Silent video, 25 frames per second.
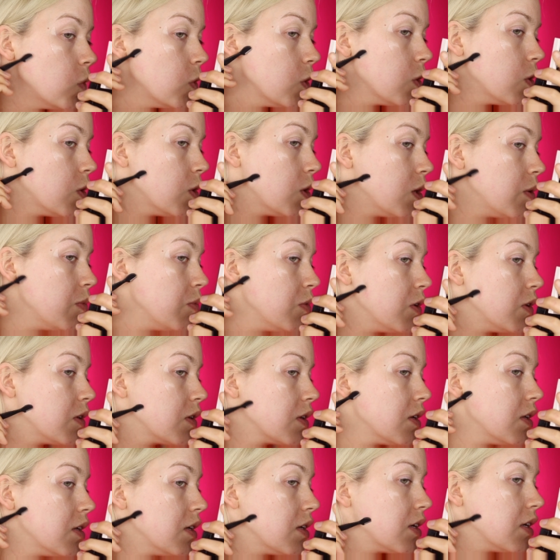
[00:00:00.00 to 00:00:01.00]
So I'm
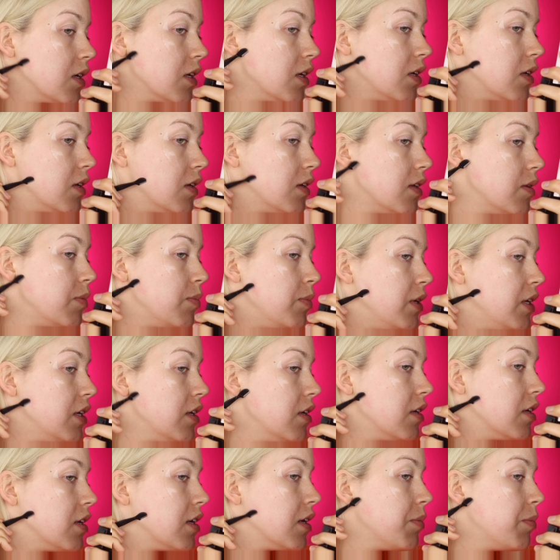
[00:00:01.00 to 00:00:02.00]
just gonna kind of
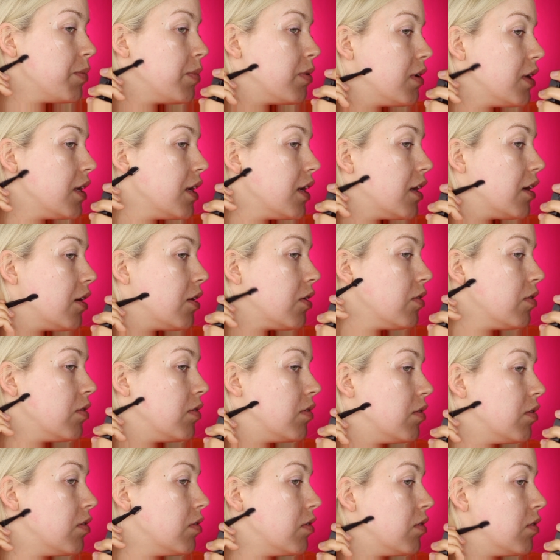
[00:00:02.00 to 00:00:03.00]
speed it up now,
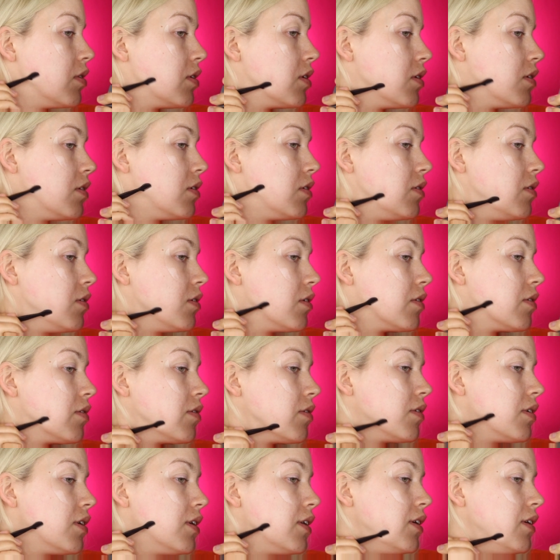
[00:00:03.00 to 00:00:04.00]
because you
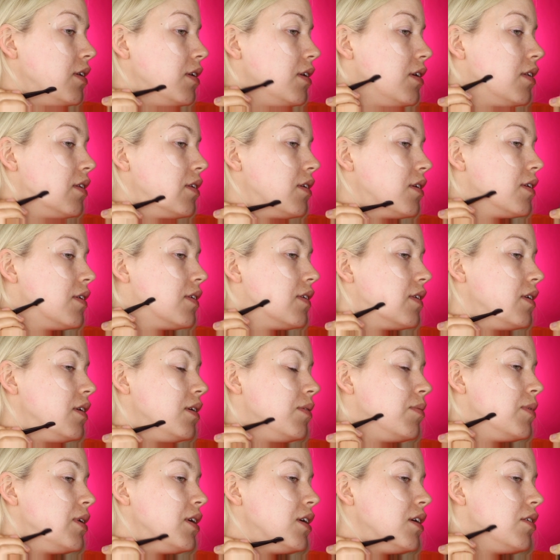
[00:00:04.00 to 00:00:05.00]
don't really need to
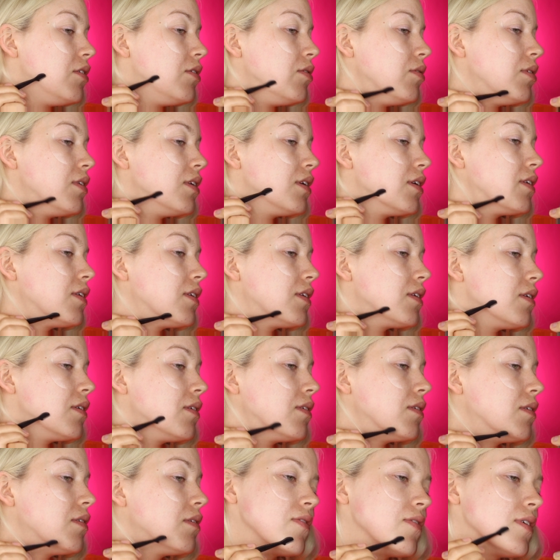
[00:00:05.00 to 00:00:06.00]
see me do this
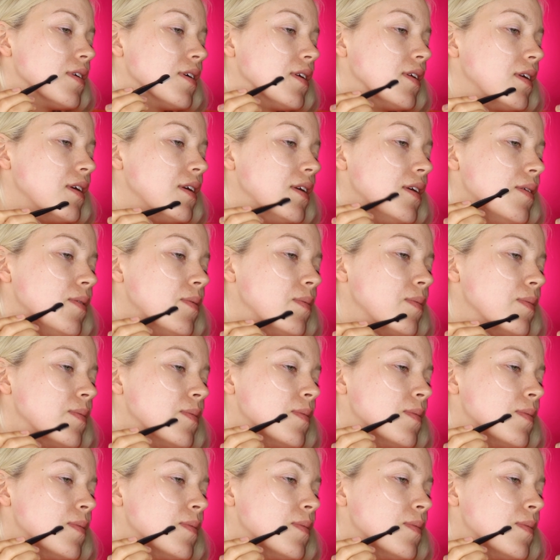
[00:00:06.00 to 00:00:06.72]
fully.